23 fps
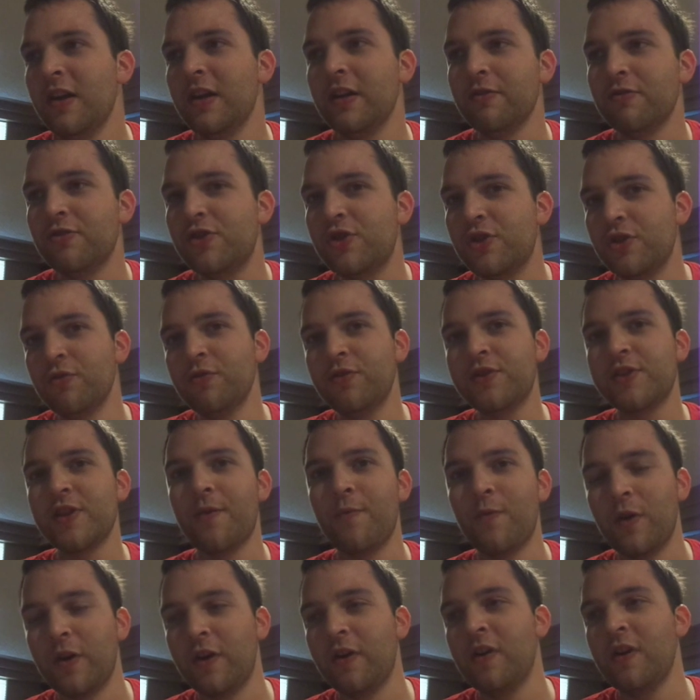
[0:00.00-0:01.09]
You'd shoot
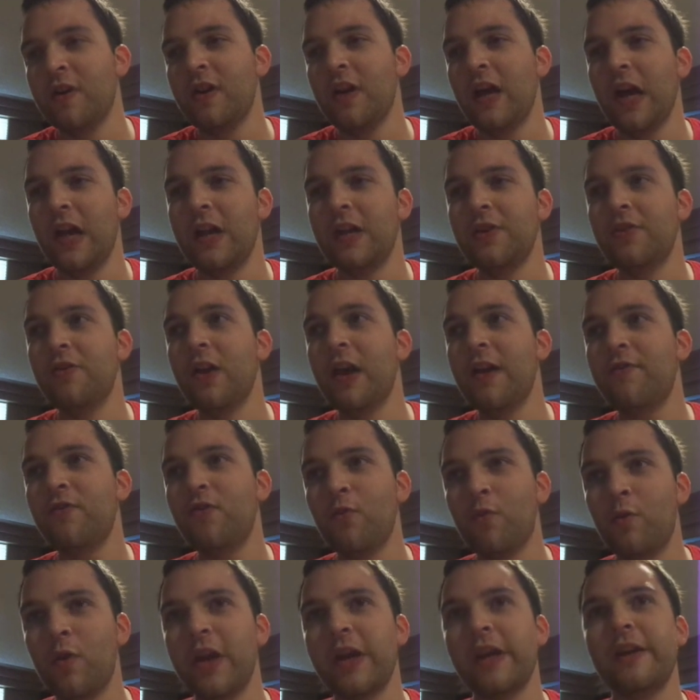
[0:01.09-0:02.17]
someone, and you'd have
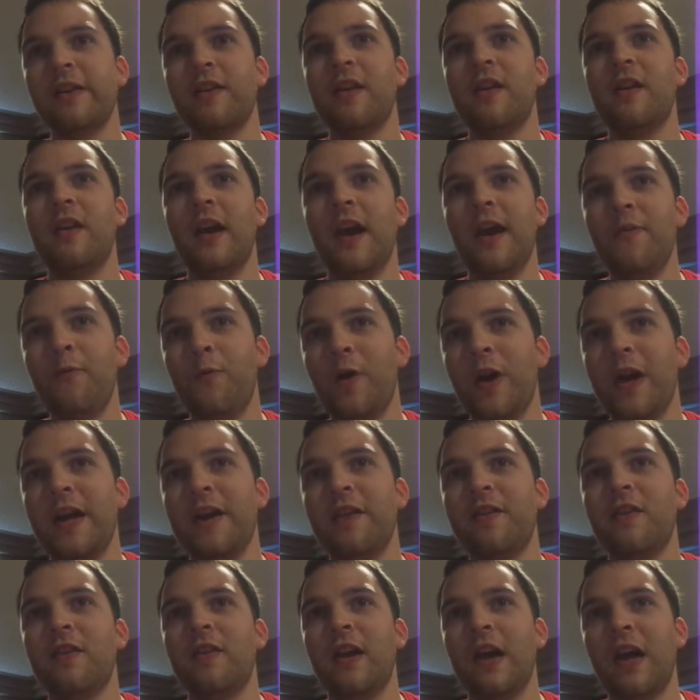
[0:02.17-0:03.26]
to wait and
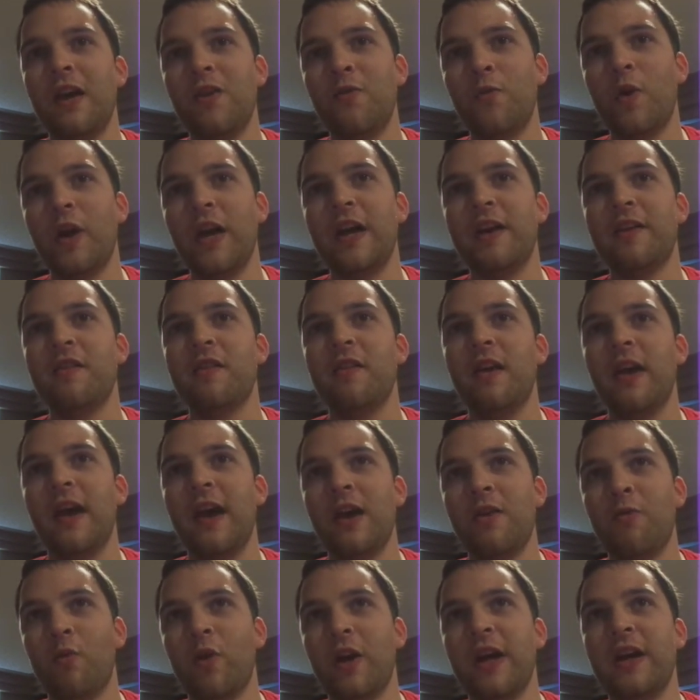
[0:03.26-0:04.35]
wait and wait
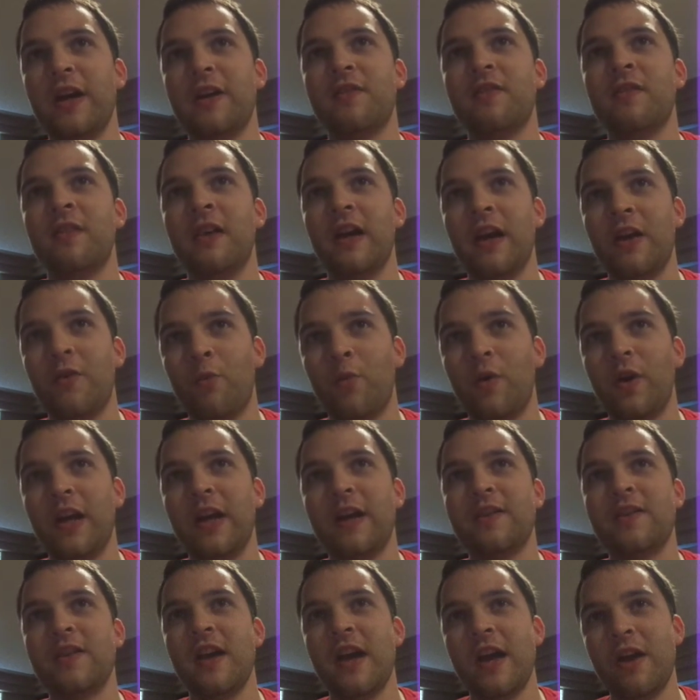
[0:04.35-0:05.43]
and wait and
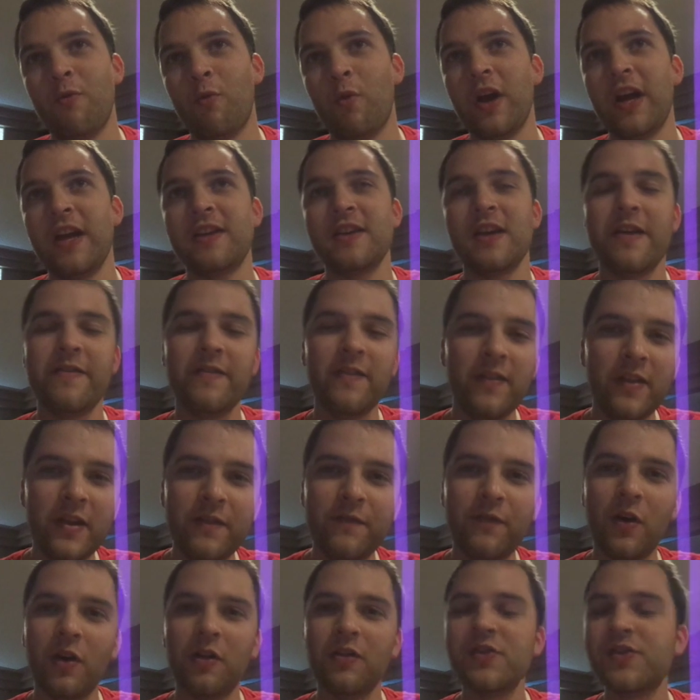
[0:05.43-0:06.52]
wait and wait, and then they'd
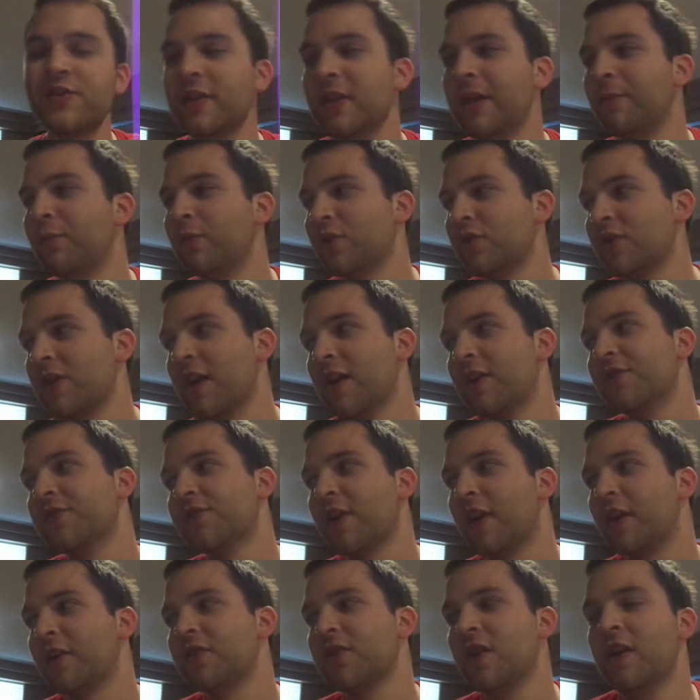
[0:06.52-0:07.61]
fall asleep, which kind of
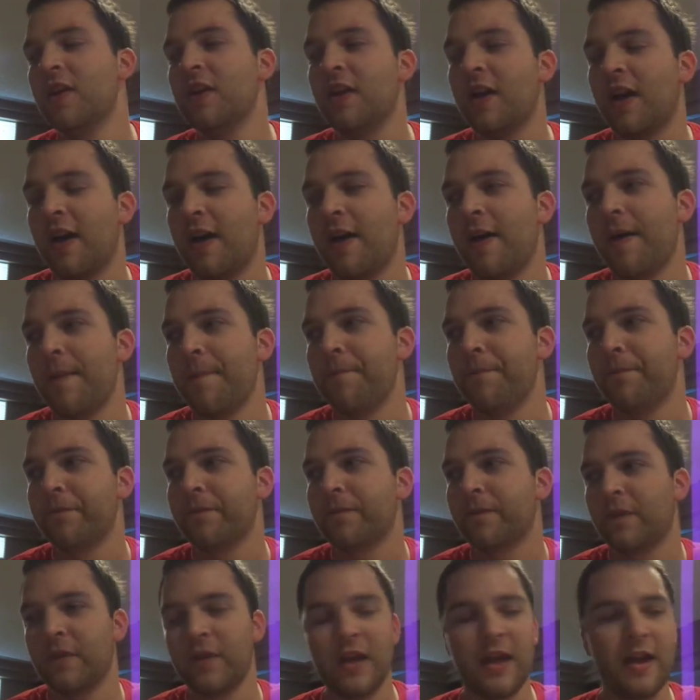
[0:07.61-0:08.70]
sucked.
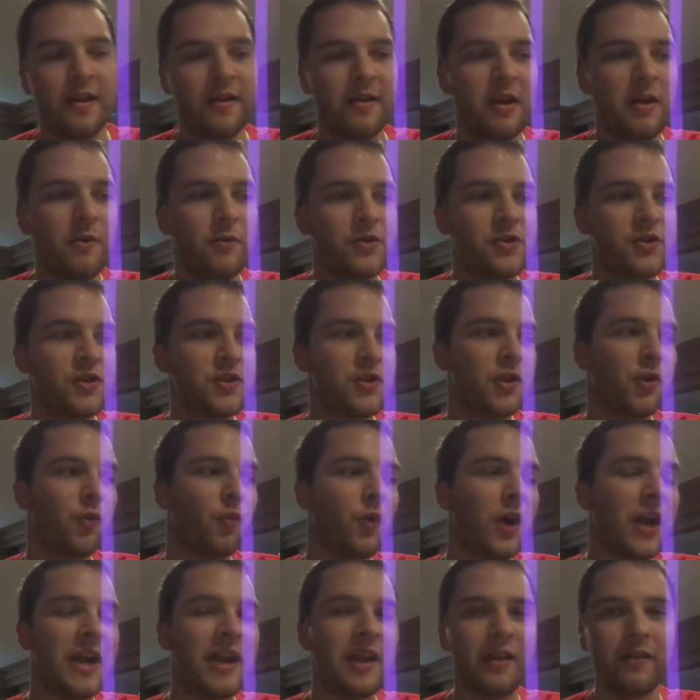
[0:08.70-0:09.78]
And it was just the
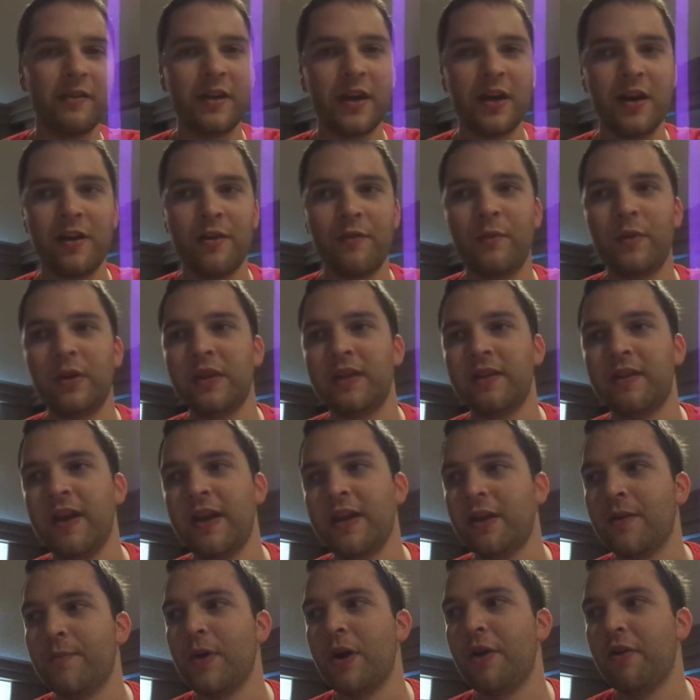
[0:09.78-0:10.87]
waiting that I didn't really
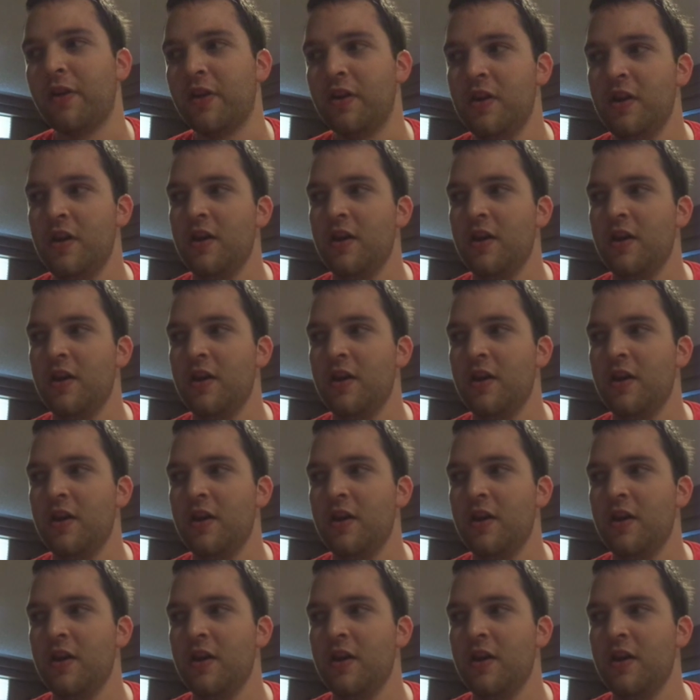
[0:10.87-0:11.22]
like about it.